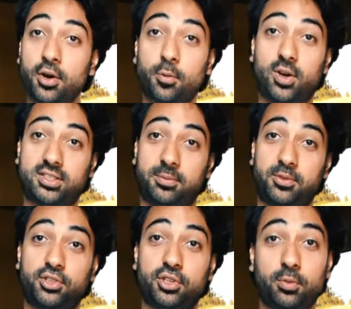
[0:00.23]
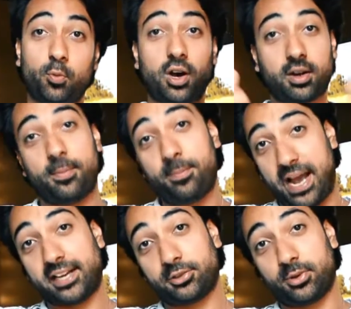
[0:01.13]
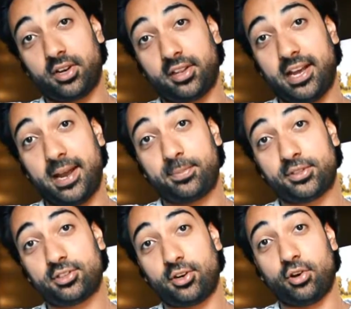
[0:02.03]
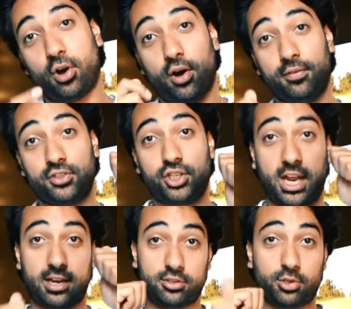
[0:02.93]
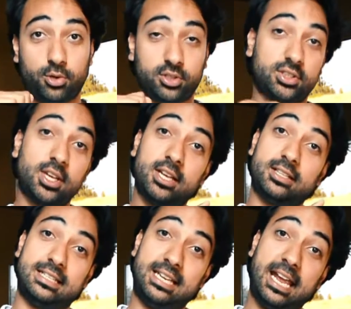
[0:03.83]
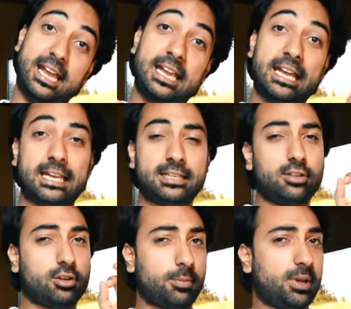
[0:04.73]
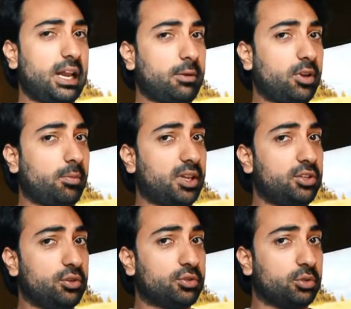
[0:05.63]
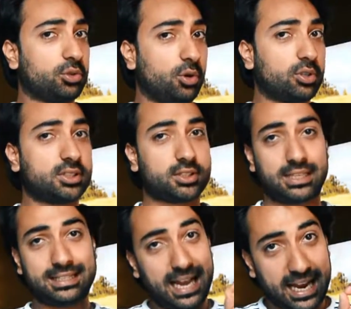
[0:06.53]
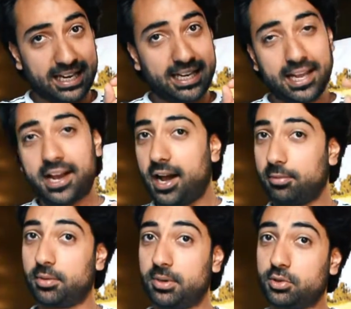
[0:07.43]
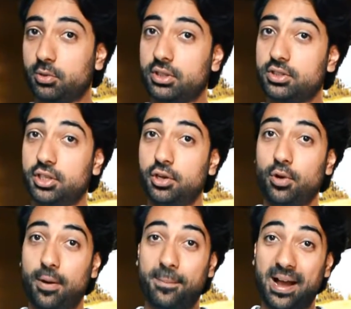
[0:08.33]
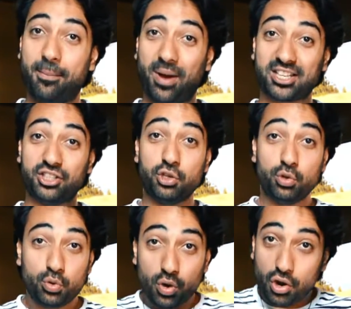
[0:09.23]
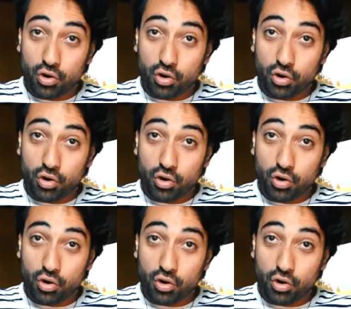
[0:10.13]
What's up YouTube? Welcome back to another episode of Chet Talks. Today is not going to be like one of my usual talks. Today I'm going to be talking to you about my new